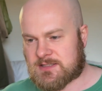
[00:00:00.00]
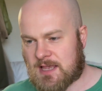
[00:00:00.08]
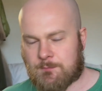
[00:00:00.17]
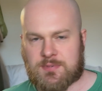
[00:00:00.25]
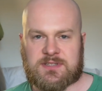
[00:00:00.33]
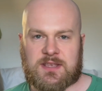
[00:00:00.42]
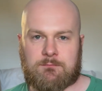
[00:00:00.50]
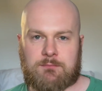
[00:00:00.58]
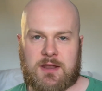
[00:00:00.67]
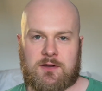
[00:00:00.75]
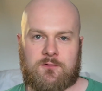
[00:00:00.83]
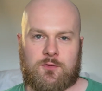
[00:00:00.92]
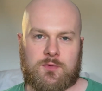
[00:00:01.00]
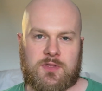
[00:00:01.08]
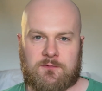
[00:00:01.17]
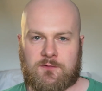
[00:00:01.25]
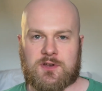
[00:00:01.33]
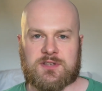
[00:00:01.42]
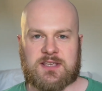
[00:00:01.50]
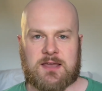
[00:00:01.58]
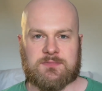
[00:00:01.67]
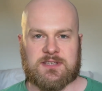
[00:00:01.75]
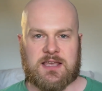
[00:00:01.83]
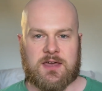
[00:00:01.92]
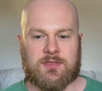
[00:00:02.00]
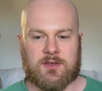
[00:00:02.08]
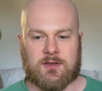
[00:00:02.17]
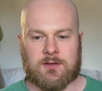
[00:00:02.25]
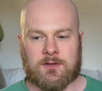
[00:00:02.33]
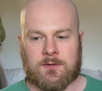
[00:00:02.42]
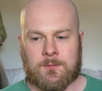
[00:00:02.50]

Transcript: 10% better from when they first came together.